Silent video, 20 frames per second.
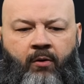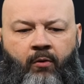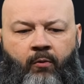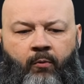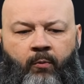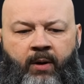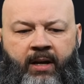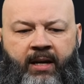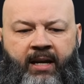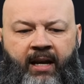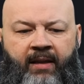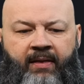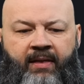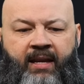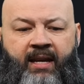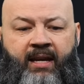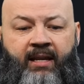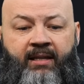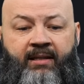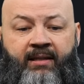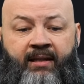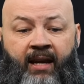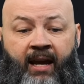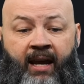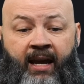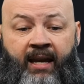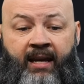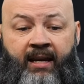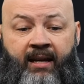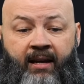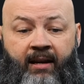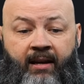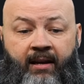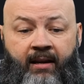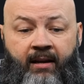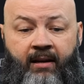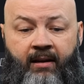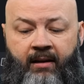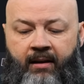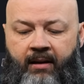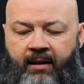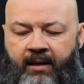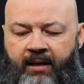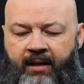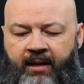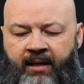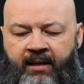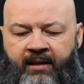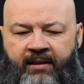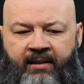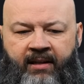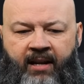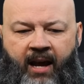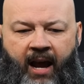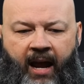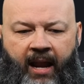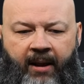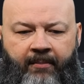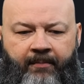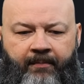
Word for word: we can then say is not.